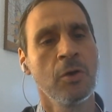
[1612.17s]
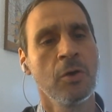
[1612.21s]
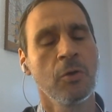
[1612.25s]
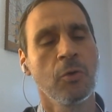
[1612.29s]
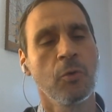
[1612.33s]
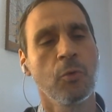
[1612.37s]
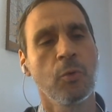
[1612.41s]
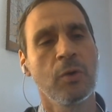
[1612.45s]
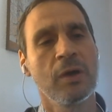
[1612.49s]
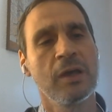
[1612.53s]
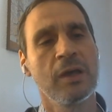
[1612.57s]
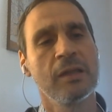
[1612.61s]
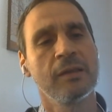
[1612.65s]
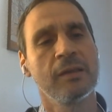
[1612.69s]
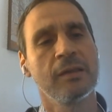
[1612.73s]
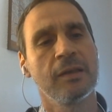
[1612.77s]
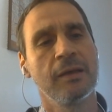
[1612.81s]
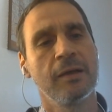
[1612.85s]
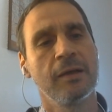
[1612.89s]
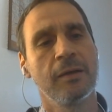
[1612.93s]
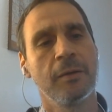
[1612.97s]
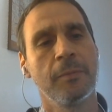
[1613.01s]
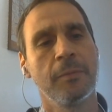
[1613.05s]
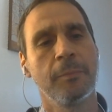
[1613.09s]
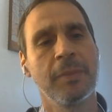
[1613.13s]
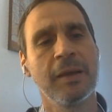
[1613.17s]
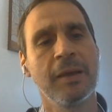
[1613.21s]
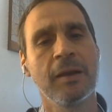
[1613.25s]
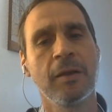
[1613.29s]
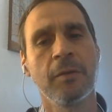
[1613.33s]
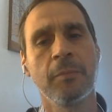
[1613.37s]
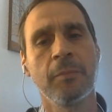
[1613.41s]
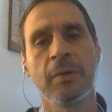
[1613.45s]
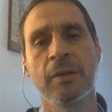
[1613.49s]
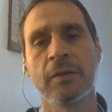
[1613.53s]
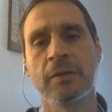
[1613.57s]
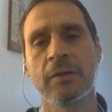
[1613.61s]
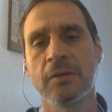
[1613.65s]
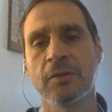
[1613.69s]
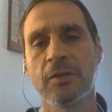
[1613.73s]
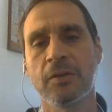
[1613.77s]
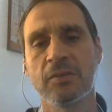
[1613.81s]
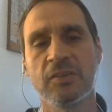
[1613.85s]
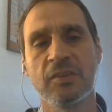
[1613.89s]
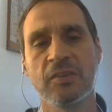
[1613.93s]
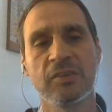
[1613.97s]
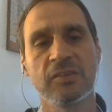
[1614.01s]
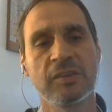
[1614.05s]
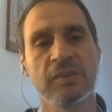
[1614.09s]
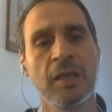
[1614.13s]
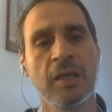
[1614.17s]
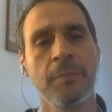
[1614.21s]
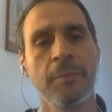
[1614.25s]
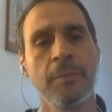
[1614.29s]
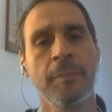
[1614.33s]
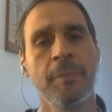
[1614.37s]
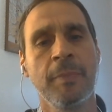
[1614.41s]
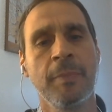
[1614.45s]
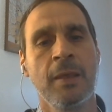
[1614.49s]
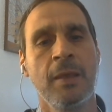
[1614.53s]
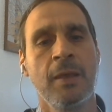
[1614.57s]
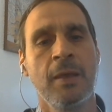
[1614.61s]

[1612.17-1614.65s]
great betterment on the system.